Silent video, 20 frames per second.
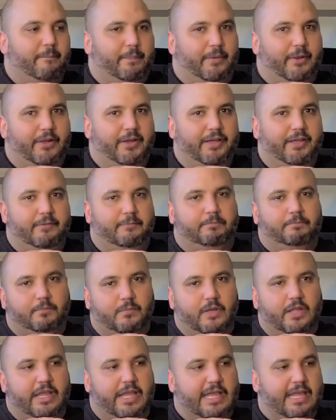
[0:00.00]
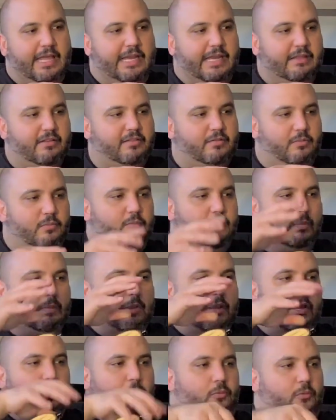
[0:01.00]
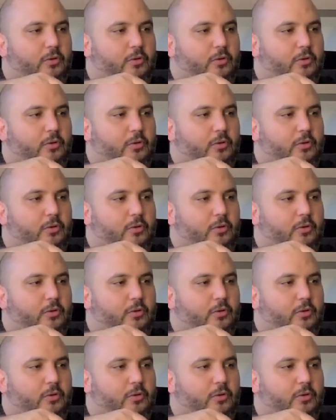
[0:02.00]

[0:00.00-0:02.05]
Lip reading: but it is, you know,